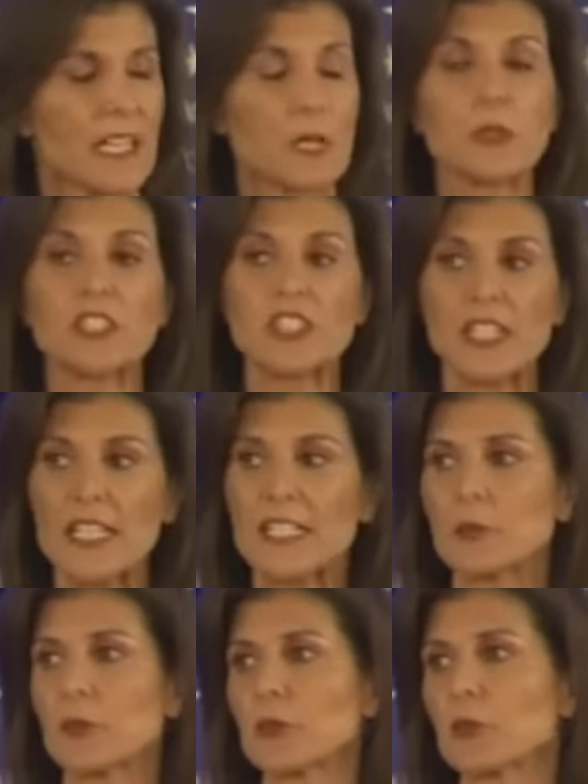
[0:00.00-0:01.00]
I wish
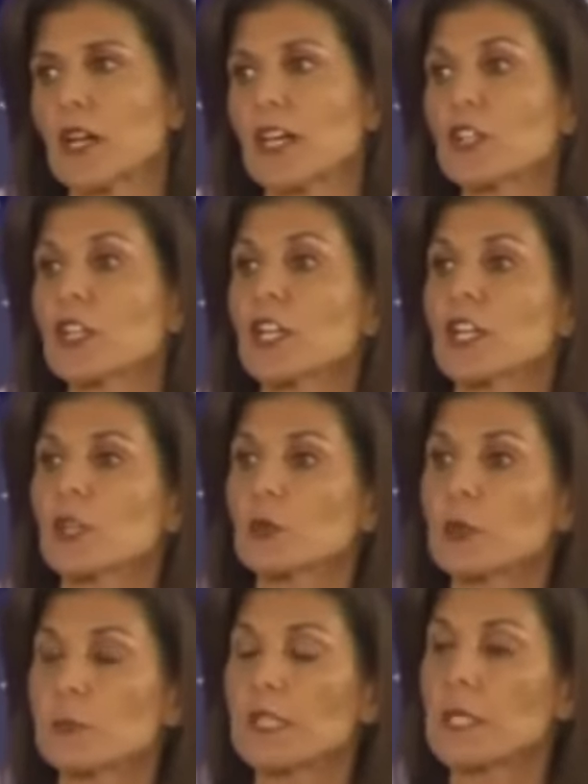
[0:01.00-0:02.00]
anyone well who
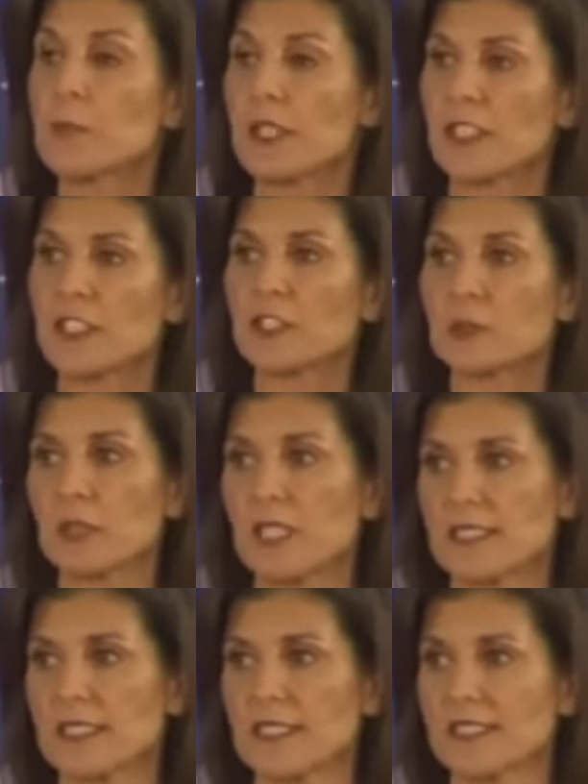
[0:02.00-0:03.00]
would be America's
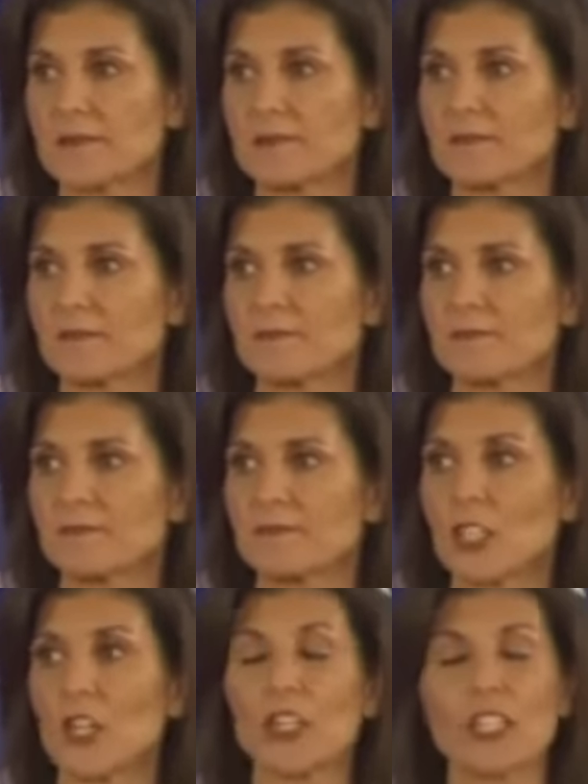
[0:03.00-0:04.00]
president.
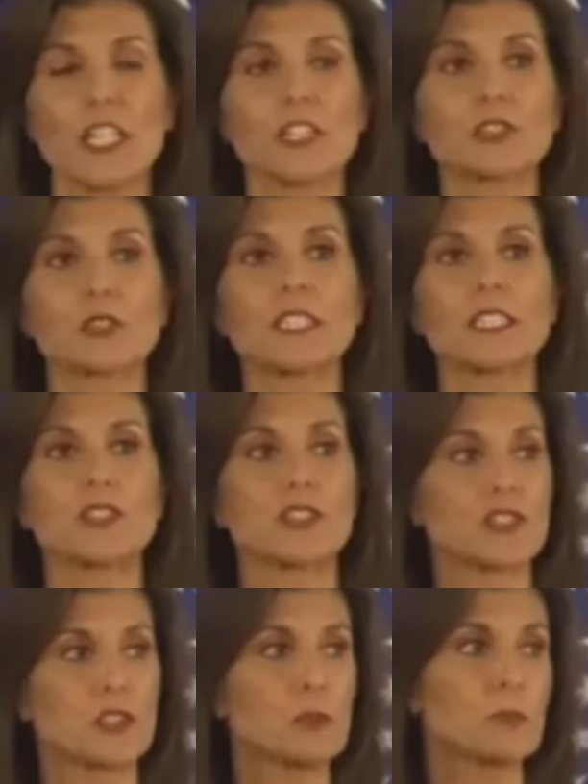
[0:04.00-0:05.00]
Our country is
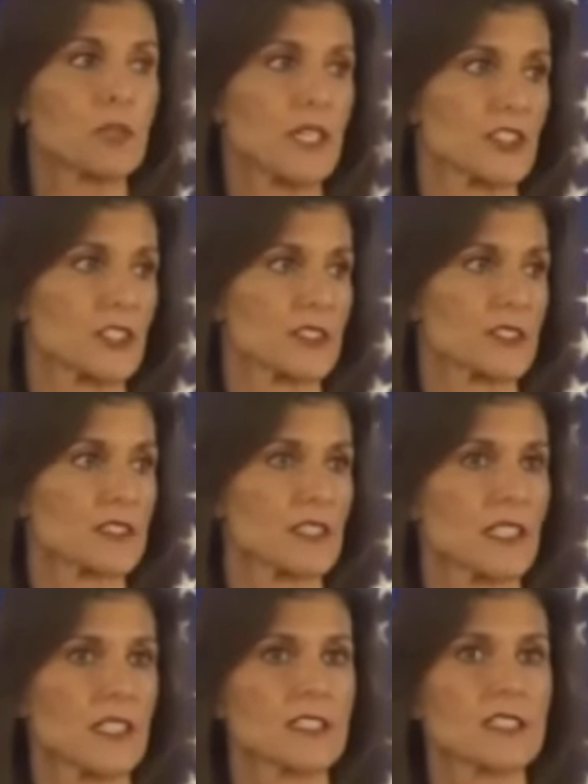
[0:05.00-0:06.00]
too precious
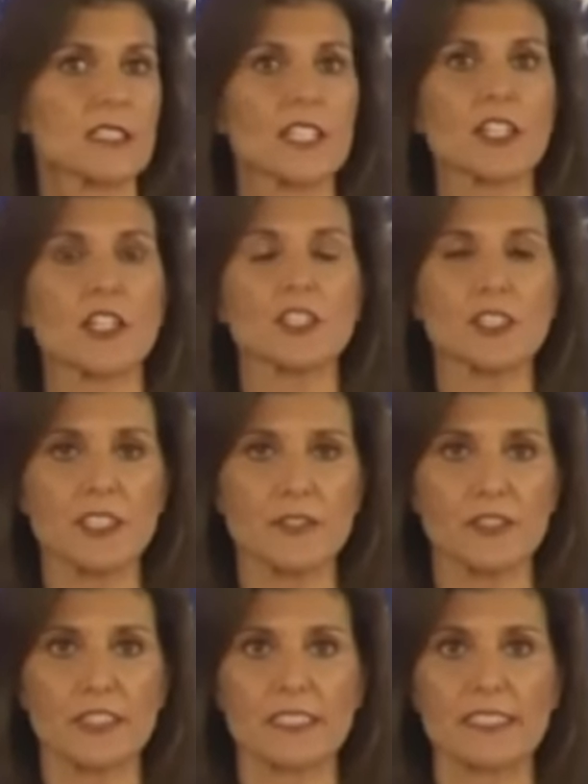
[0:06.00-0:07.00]
to let our
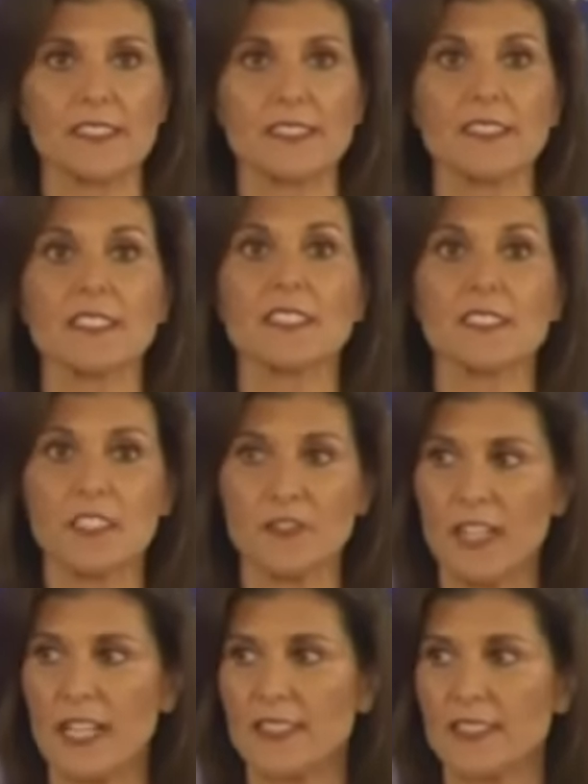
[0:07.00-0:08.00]
differences
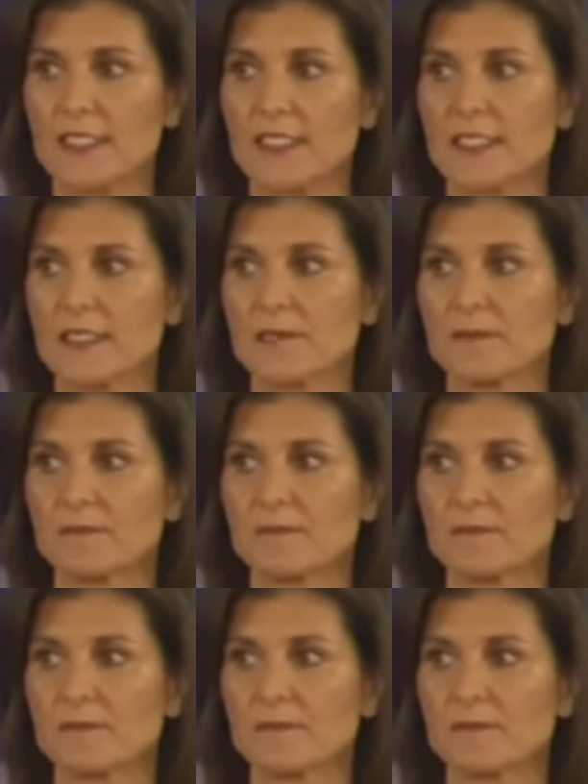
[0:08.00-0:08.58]
divide us.